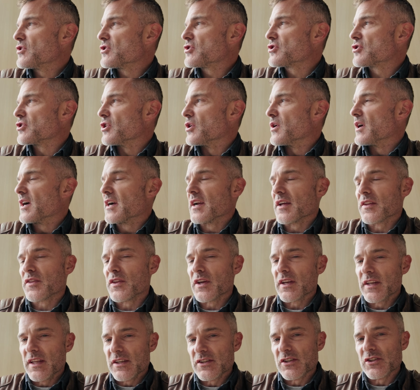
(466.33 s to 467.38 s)
So, and I
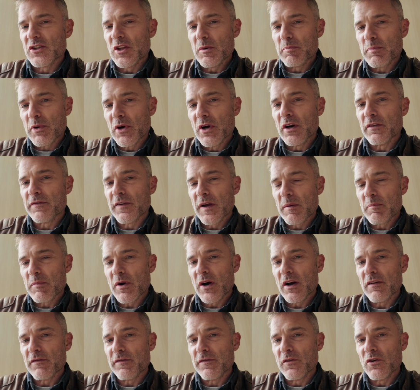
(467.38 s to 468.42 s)
think this is the perfect
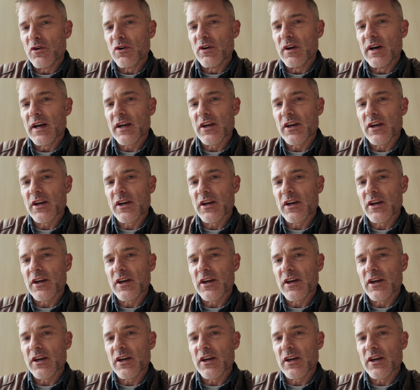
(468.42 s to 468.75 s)
bike for it.